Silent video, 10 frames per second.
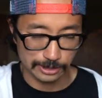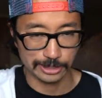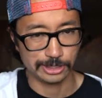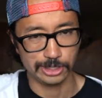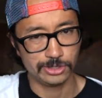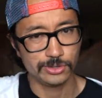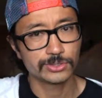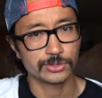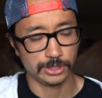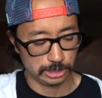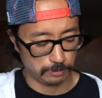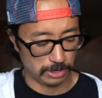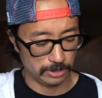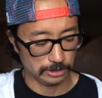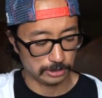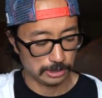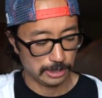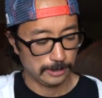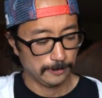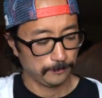And like the user experience,
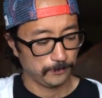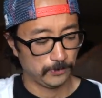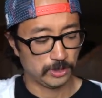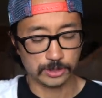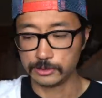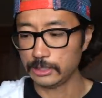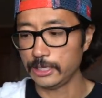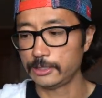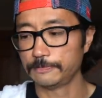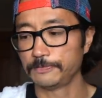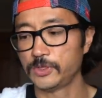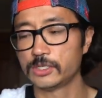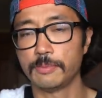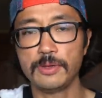there's a